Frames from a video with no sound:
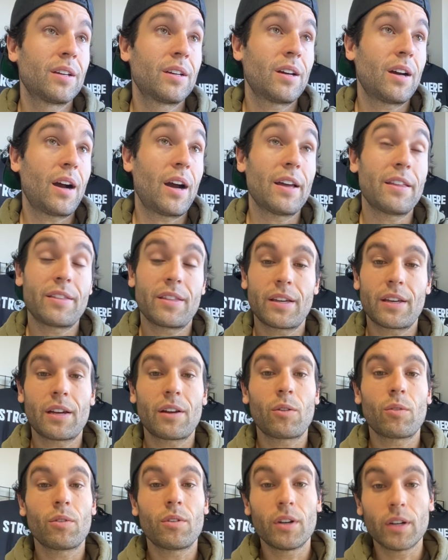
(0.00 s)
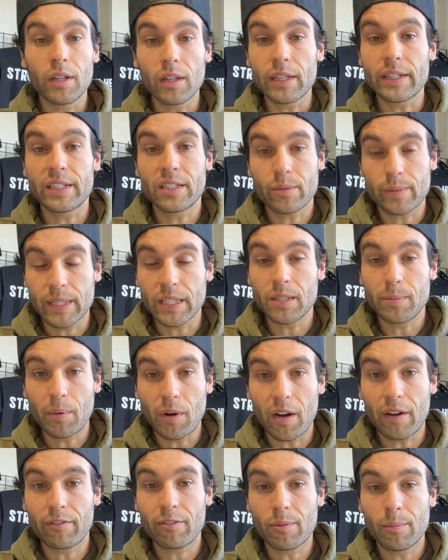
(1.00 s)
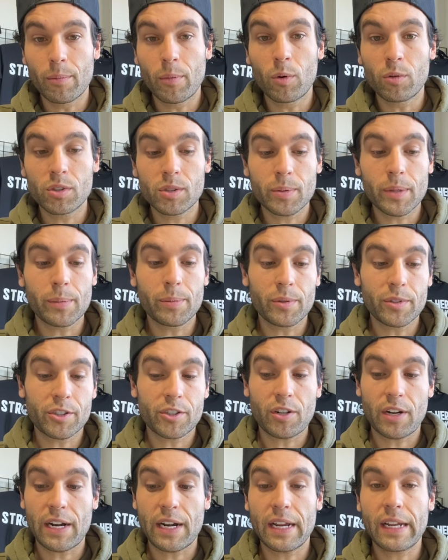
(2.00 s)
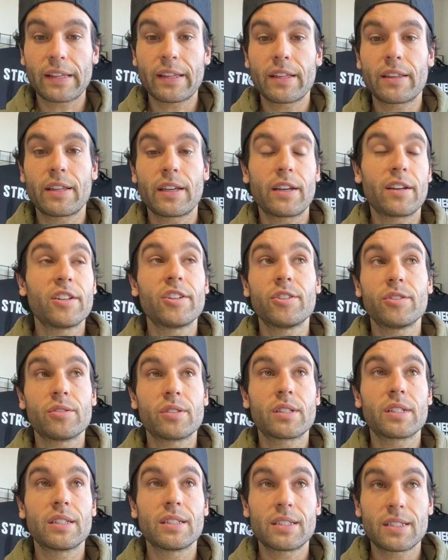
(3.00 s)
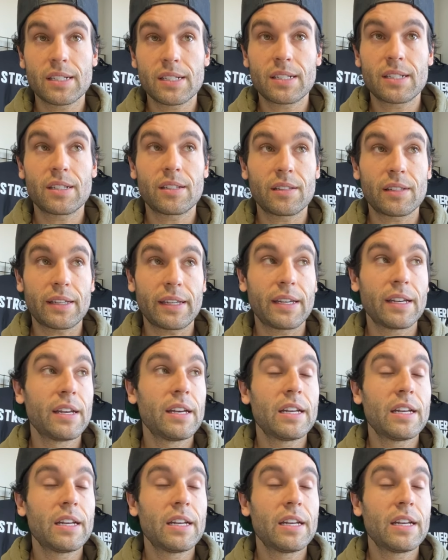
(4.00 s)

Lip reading: I think, a really sweet spot for most people's training that they could use consistently,